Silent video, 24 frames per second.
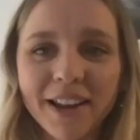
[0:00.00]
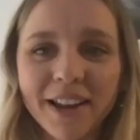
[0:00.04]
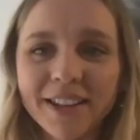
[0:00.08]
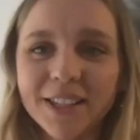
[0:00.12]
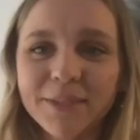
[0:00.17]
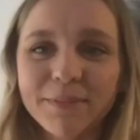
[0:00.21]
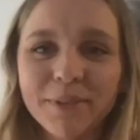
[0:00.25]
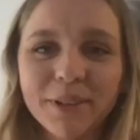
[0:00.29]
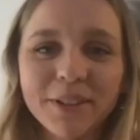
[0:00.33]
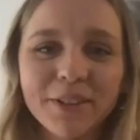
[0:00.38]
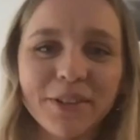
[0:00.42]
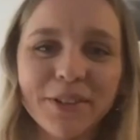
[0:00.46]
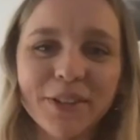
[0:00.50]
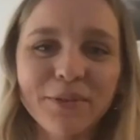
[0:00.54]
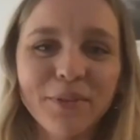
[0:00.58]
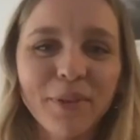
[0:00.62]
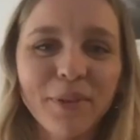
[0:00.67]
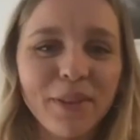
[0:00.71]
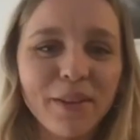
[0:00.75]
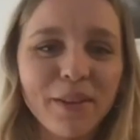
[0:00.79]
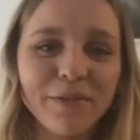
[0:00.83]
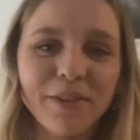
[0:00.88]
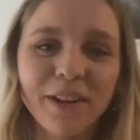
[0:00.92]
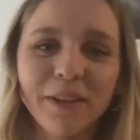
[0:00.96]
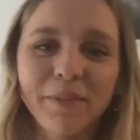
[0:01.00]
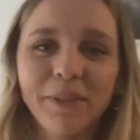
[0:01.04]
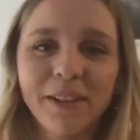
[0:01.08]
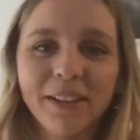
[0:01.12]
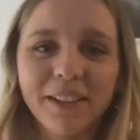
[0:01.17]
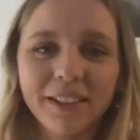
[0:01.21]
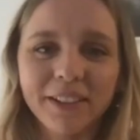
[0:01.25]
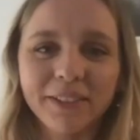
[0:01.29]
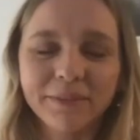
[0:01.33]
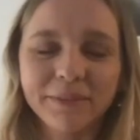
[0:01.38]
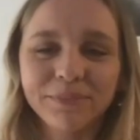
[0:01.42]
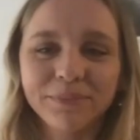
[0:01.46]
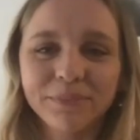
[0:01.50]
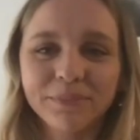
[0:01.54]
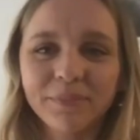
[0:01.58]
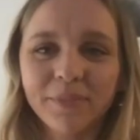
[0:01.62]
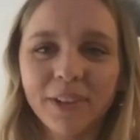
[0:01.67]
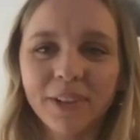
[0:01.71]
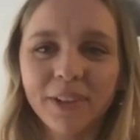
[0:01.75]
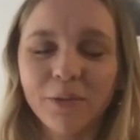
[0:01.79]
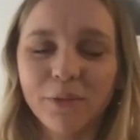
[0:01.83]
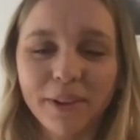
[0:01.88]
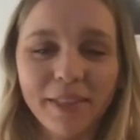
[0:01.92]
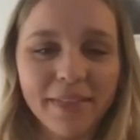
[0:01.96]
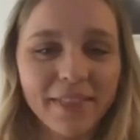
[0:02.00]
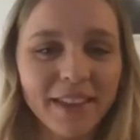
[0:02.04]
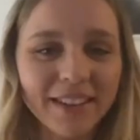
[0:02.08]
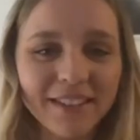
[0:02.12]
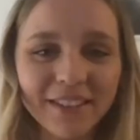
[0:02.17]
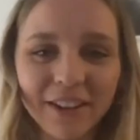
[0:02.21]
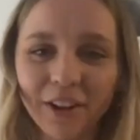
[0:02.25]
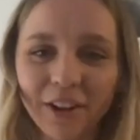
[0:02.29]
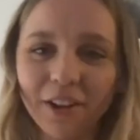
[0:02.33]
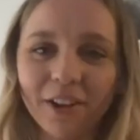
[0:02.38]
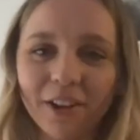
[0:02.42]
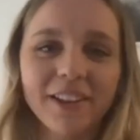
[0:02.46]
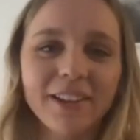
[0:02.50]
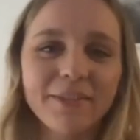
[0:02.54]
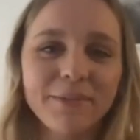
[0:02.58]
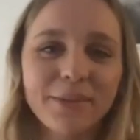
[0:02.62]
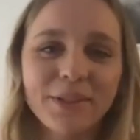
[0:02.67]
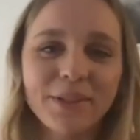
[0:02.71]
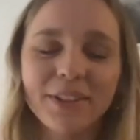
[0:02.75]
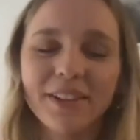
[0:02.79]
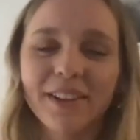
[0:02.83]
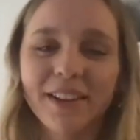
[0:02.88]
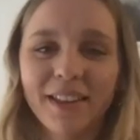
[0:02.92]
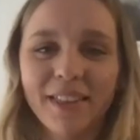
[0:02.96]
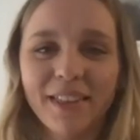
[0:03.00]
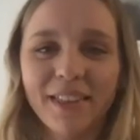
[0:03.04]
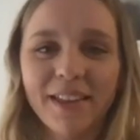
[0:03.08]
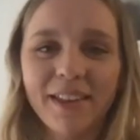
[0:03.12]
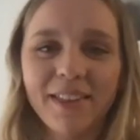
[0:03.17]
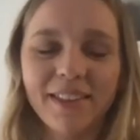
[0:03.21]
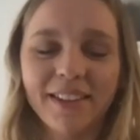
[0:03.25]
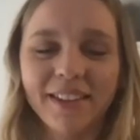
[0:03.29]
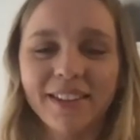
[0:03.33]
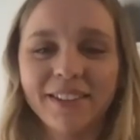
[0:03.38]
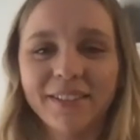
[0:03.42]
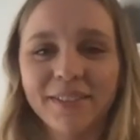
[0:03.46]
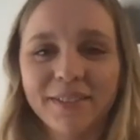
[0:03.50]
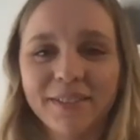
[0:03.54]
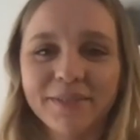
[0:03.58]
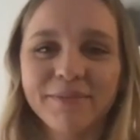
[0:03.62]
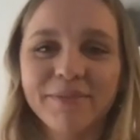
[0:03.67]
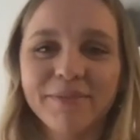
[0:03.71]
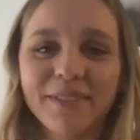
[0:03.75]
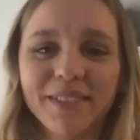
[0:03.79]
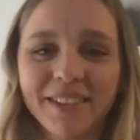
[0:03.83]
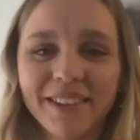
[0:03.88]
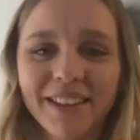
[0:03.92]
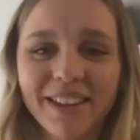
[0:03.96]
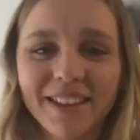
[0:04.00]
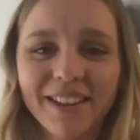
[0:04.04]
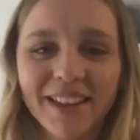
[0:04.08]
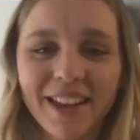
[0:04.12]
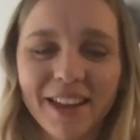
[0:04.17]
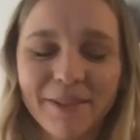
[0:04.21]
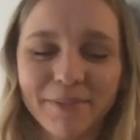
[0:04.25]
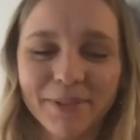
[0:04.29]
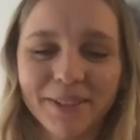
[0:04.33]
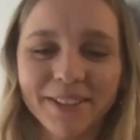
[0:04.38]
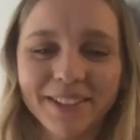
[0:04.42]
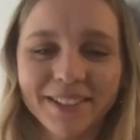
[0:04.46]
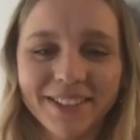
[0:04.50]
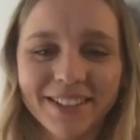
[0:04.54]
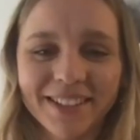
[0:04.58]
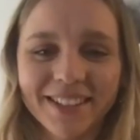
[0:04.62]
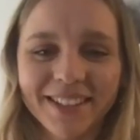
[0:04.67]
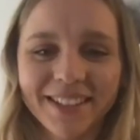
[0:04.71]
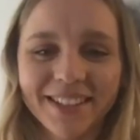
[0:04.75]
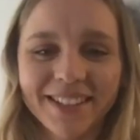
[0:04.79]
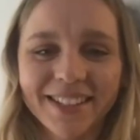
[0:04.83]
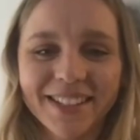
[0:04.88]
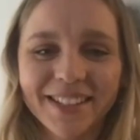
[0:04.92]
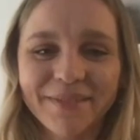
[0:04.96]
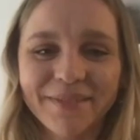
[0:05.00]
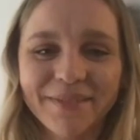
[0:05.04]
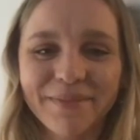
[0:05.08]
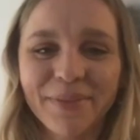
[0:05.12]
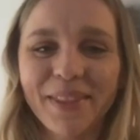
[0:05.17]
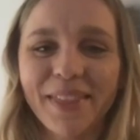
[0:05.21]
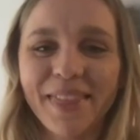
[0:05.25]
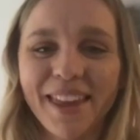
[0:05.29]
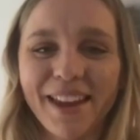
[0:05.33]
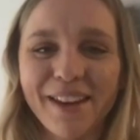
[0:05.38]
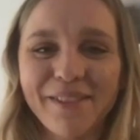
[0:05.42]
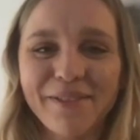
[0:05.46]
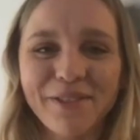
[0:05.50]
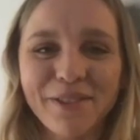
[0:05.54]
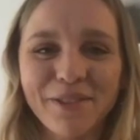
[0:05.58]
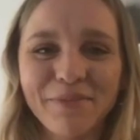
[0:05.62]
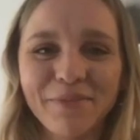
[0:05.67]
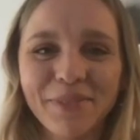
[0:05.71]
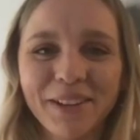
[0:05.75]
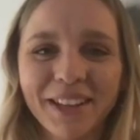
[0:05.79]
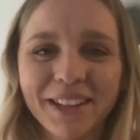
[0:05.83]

but also with your family. And when that all comes together, then happiness is there for me.